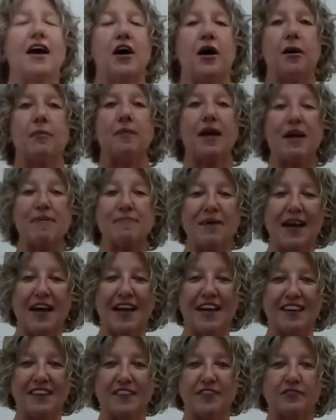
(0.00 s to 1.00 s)
Um, eight by
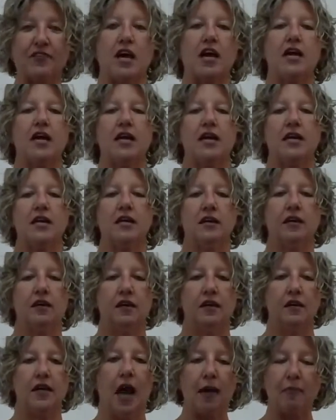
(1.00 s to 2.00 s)
eight is fine,
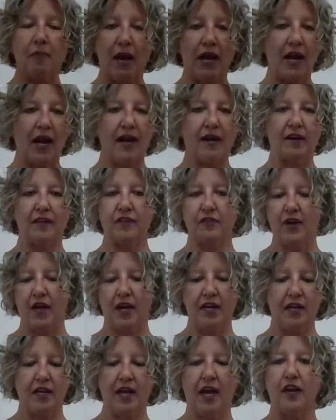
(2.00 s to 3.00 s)
nine by nine is
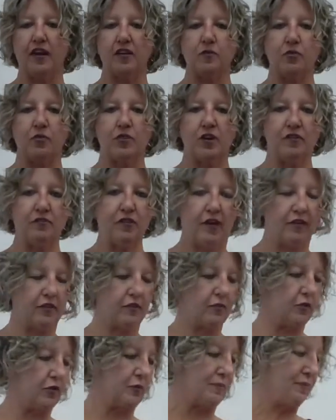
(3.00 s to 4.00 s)
fine. Again, it's pretty
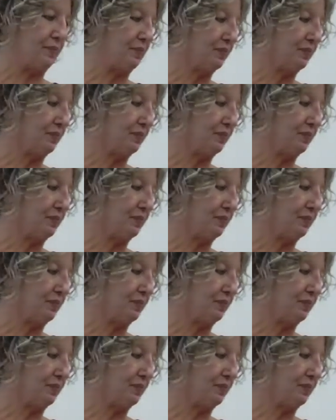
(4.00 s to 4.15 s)
flexible.